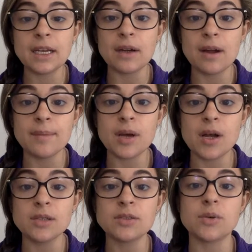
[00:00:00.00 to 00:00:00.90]

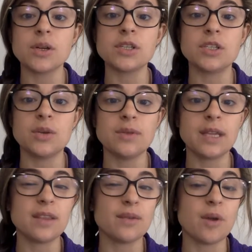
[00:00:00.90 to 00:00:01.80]
Grunbolt, or do you
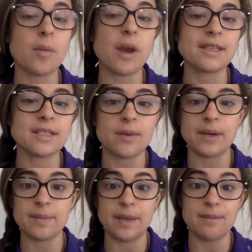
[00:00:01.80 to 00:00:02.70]
think the robot is going
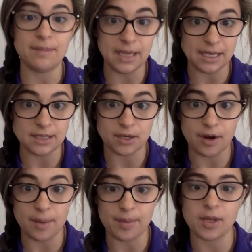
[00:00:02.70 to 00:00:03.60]
to be mean to
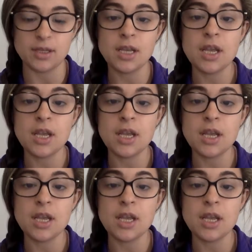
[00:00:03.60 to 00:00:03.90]
Grunbolt?